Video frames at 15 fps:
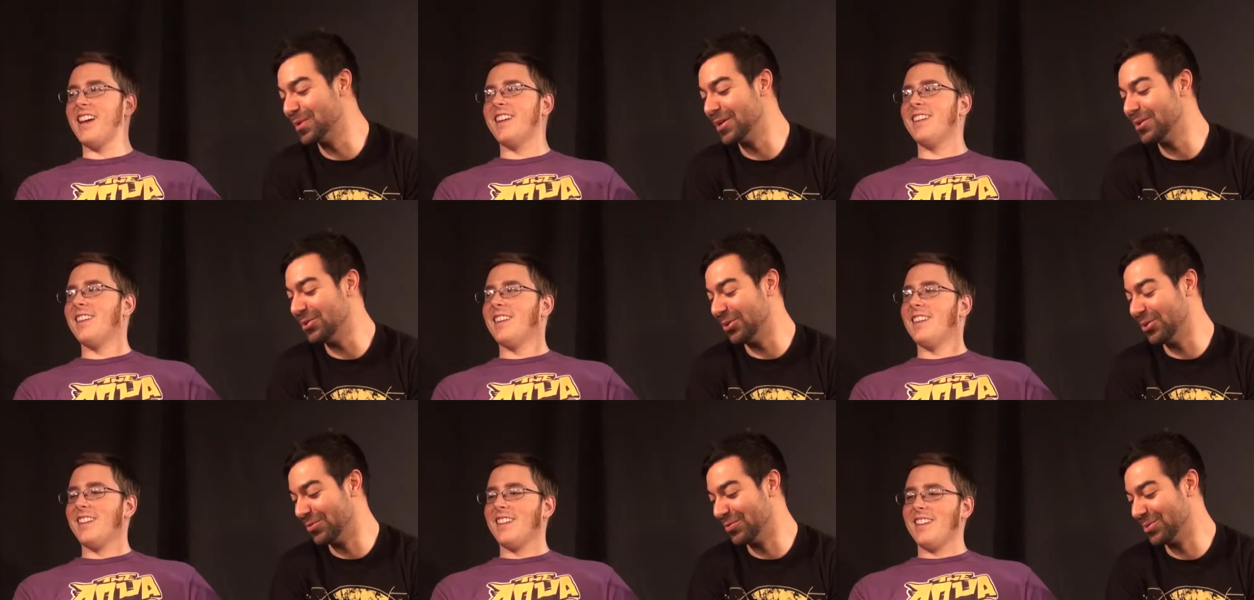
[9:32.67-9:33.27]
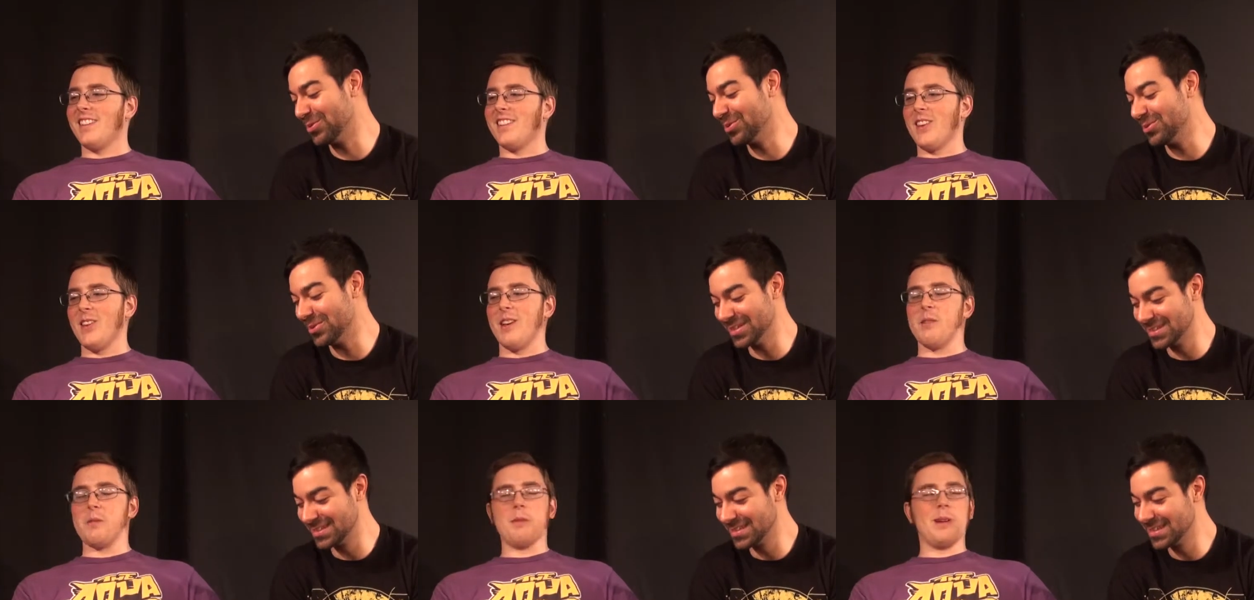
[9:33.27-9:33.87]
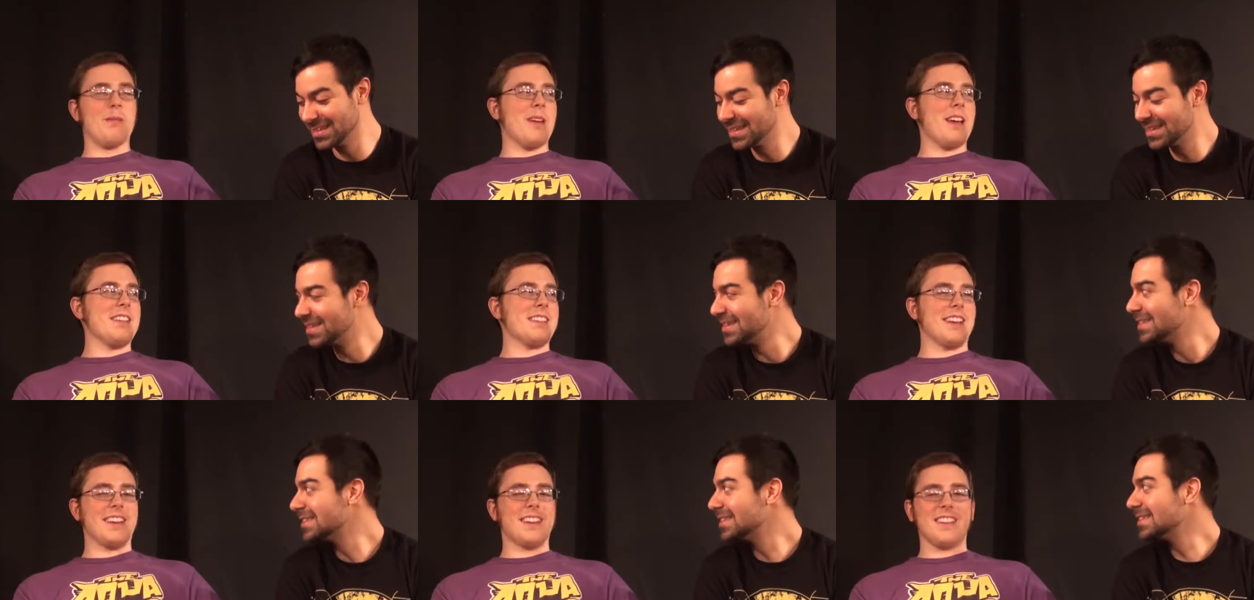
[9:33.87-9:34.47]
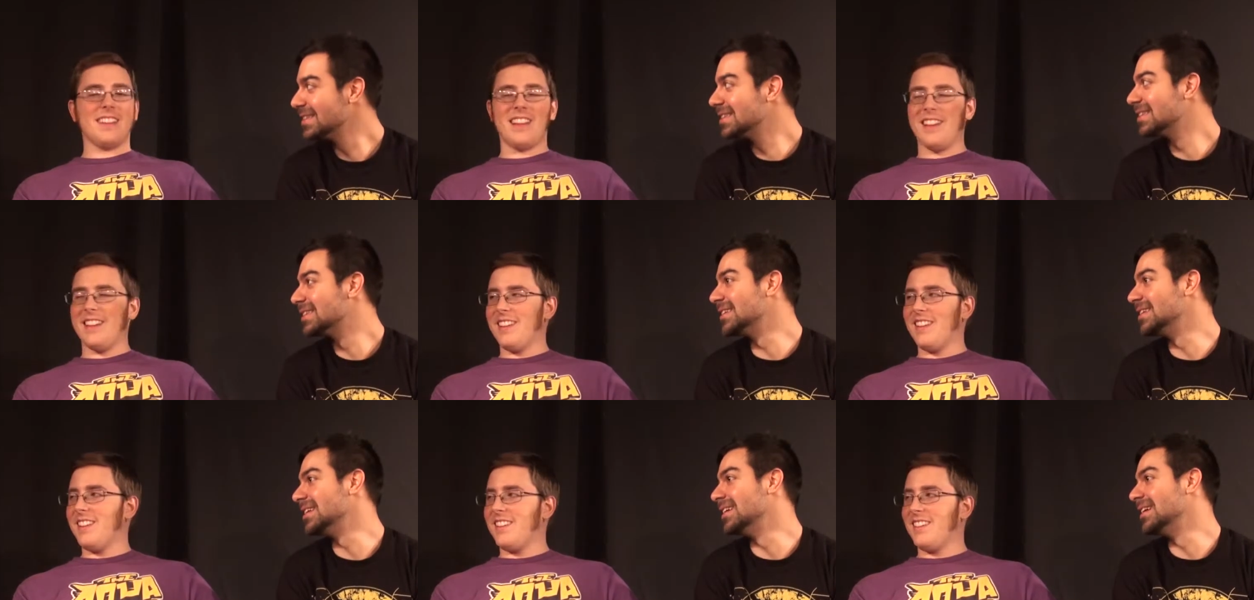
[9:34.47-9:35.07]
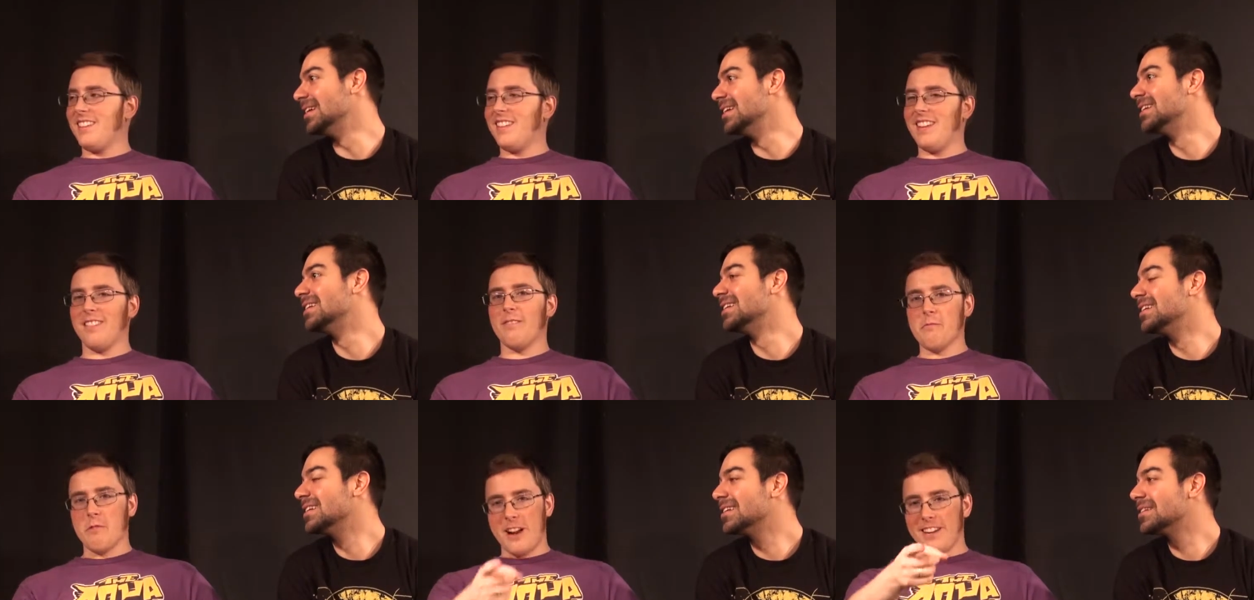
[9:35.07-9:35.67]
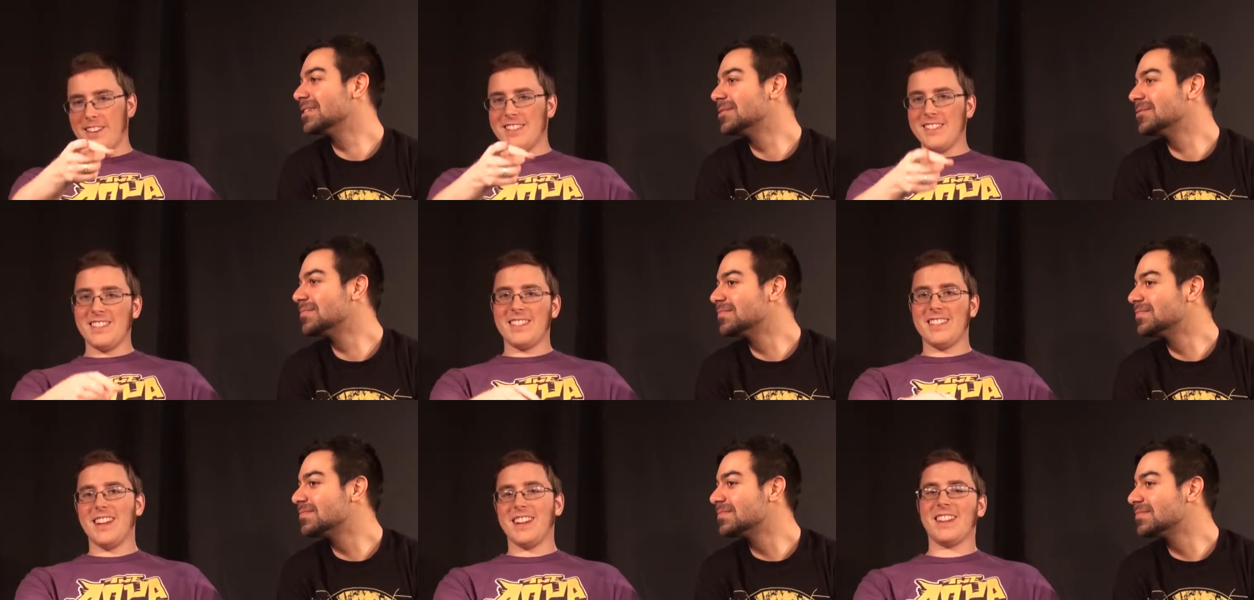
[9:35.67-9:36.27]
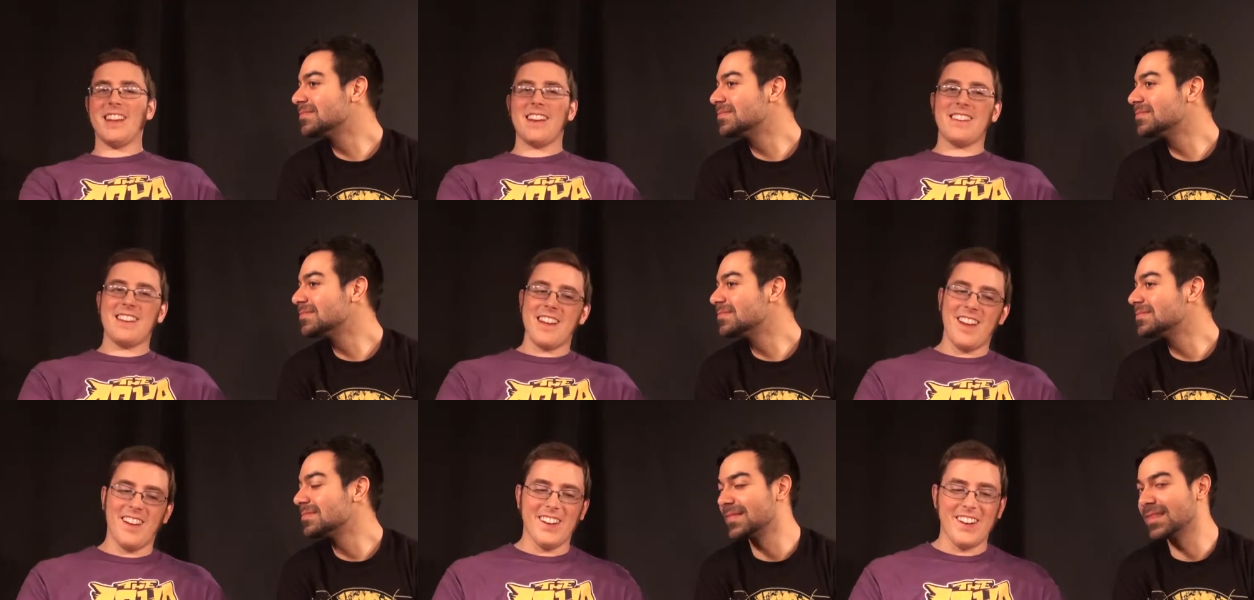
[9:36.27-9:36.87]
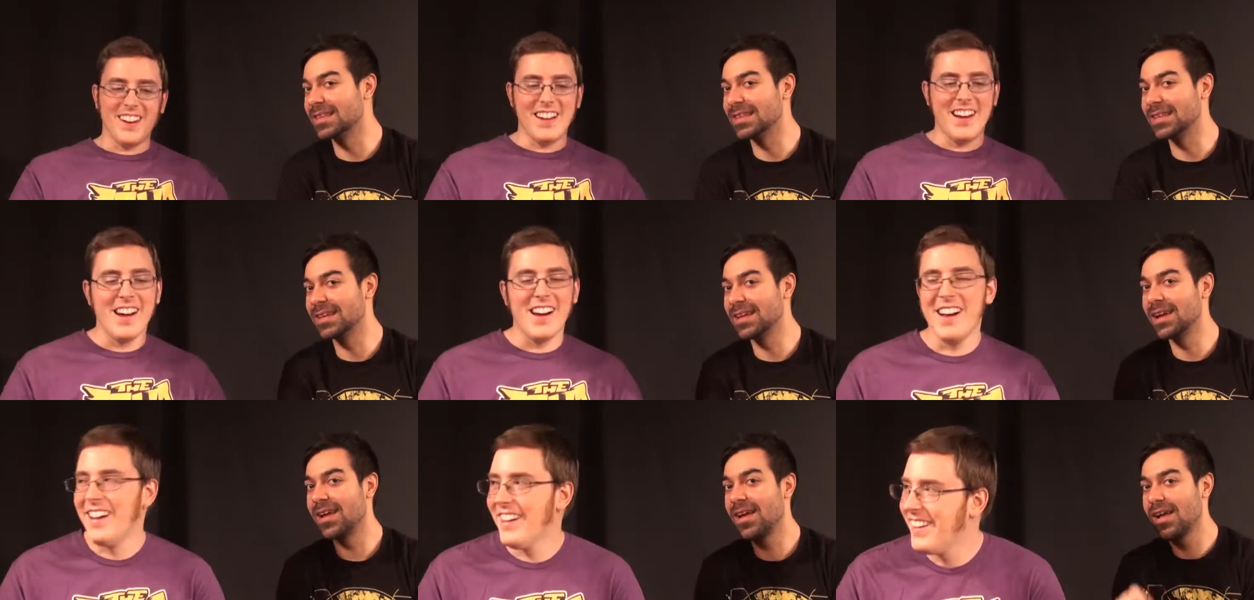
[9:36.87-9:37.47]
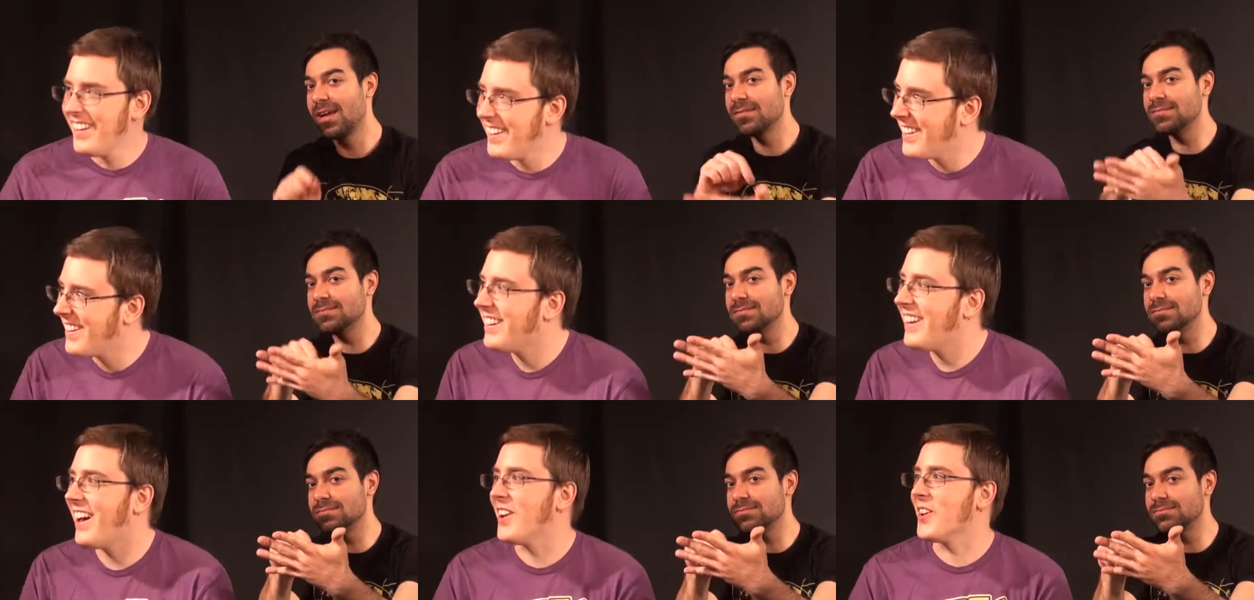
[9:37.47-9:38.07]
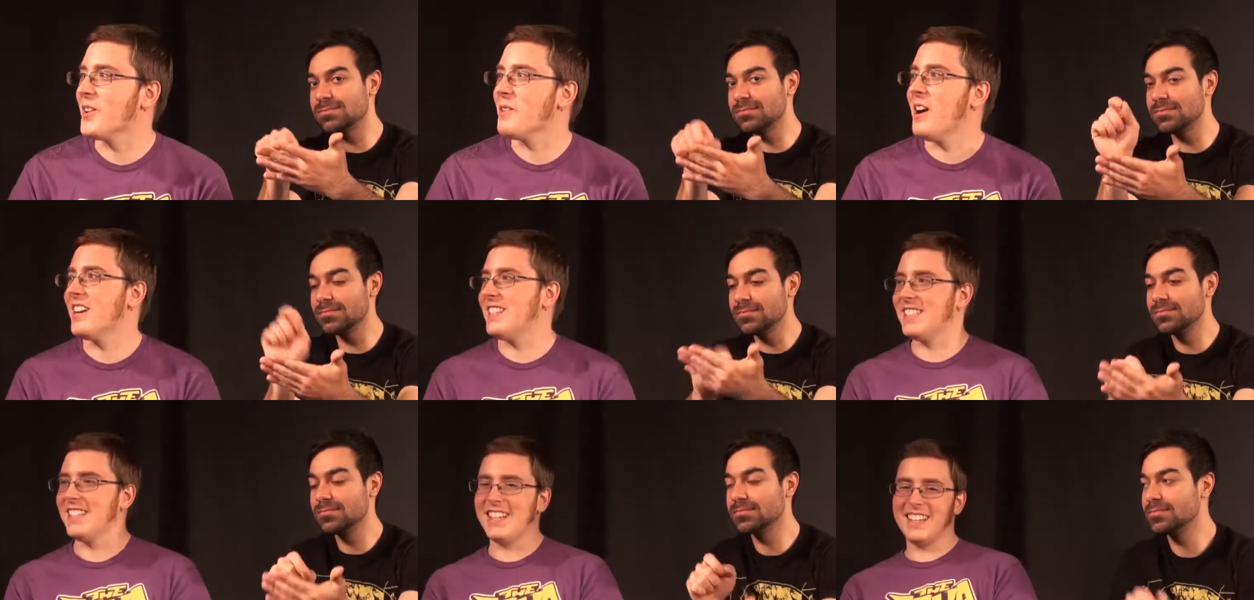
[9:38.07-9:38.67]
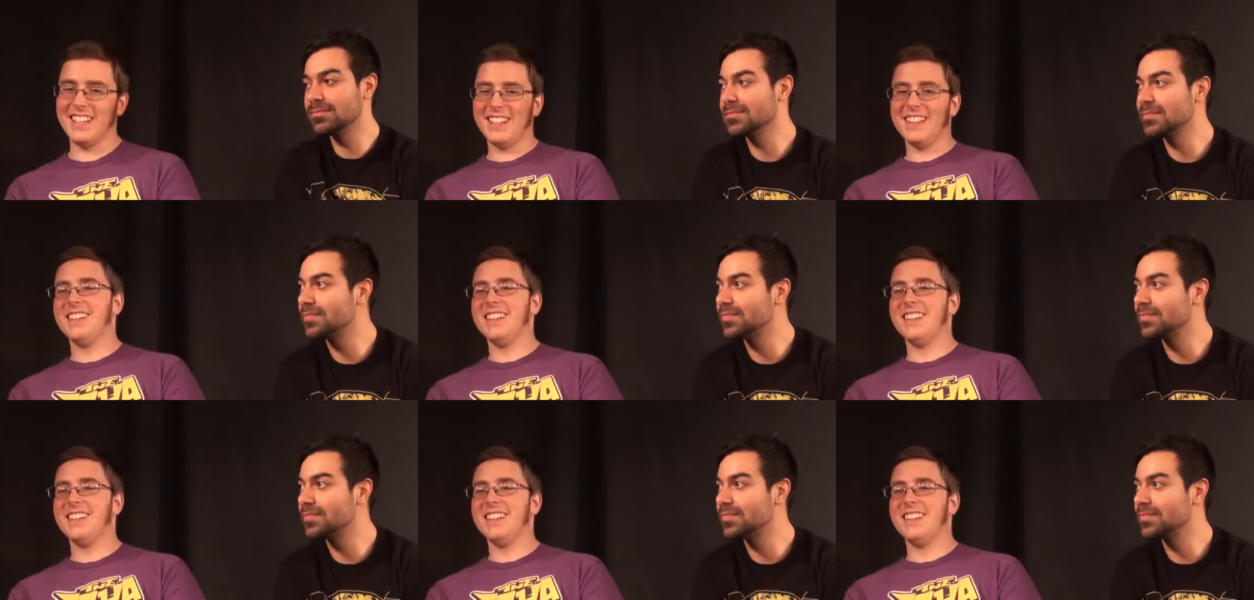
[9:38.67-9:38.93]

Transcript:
Speaker 1: yeah. overlords. No, that would be amazing. That's yeah. yeah, writers take that down. But uh, I know you're watching. Uh,